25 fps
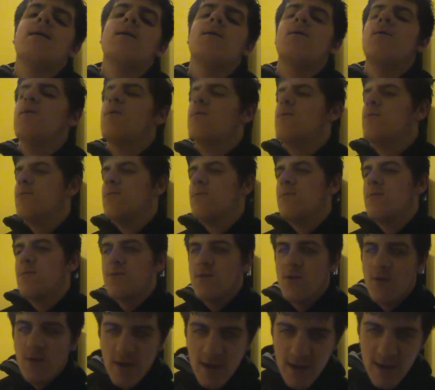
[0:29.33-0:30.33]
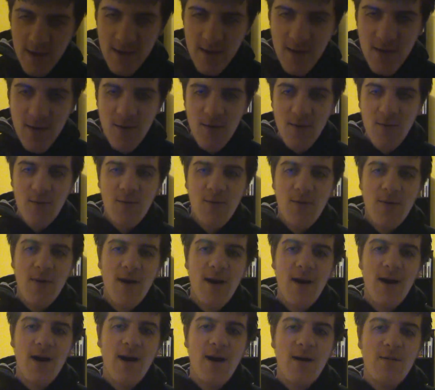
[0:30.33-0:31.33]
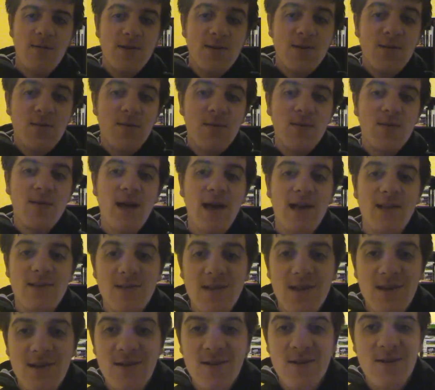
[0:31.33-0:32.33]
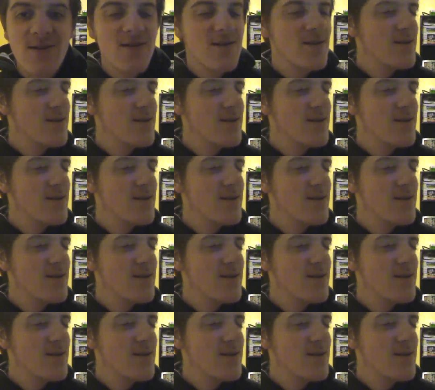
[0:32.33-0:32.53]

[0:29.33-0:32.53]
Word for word: No, there's no A. I messed up on the last letter.